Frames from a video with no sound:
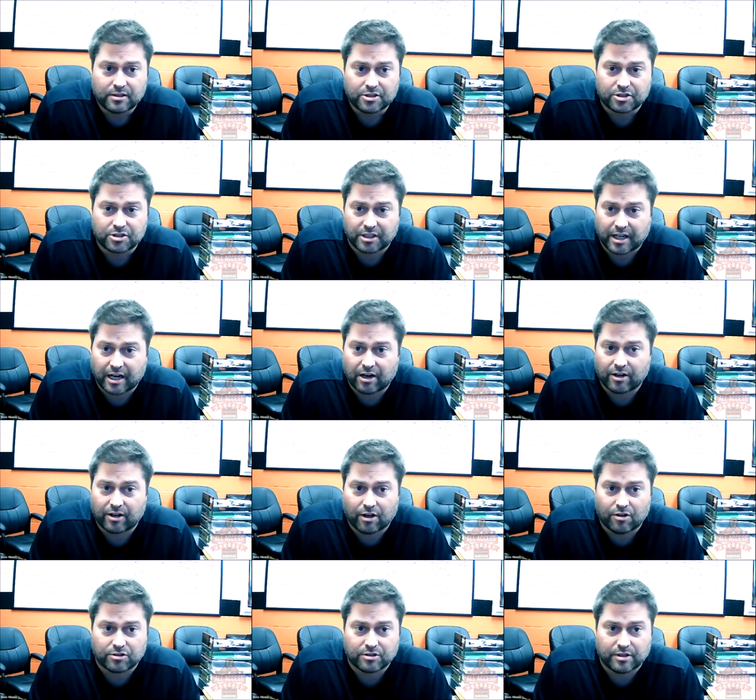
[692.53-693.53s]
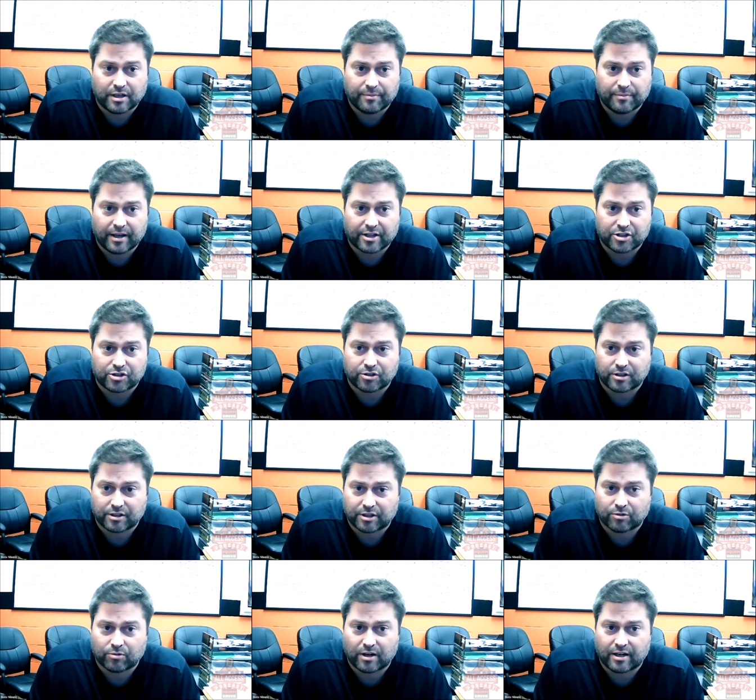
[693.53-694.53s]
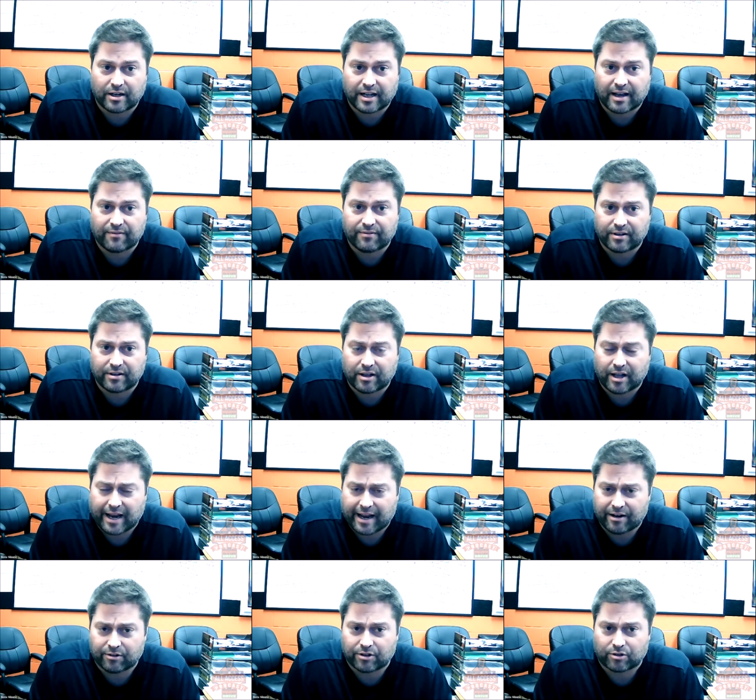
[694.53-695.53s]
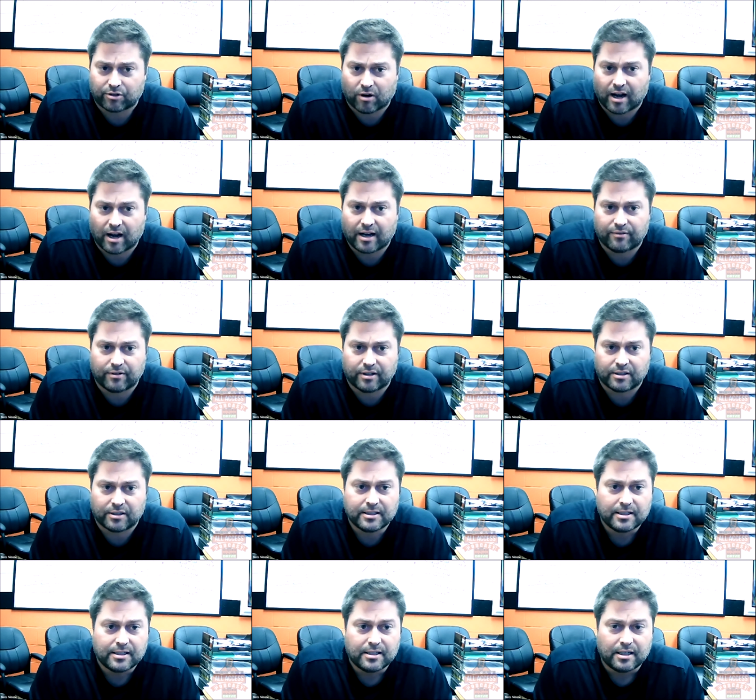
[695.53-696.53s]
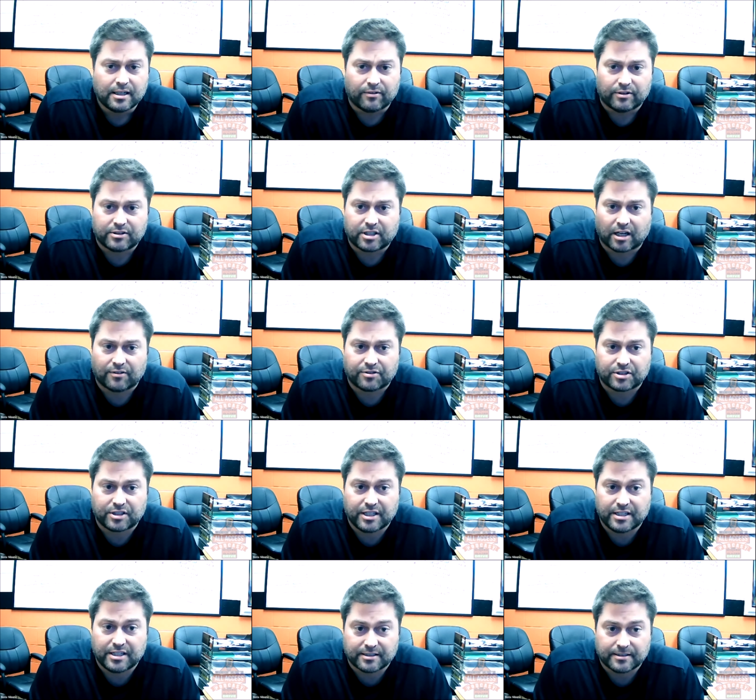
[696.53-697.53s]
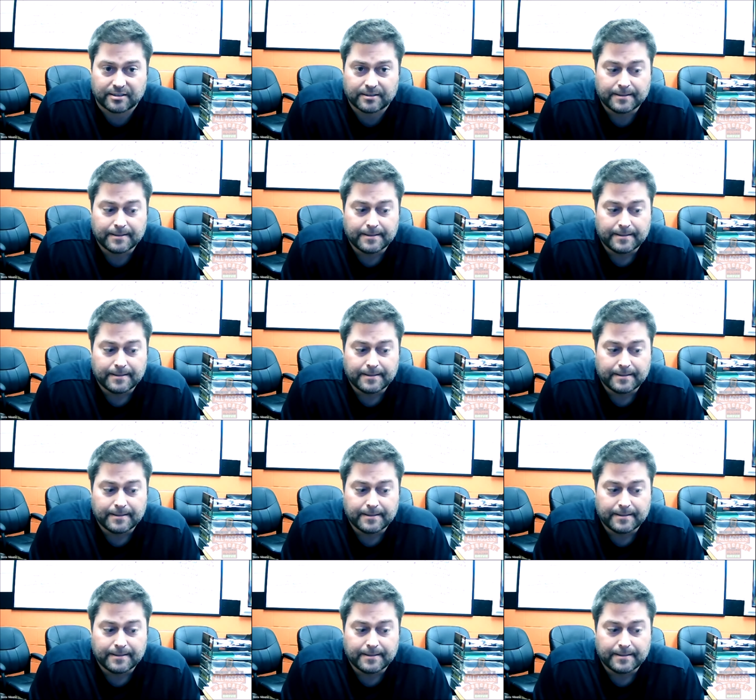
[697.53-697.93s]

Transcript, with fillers: scenarios and making sure that they're ready to handle the grind of a tough season,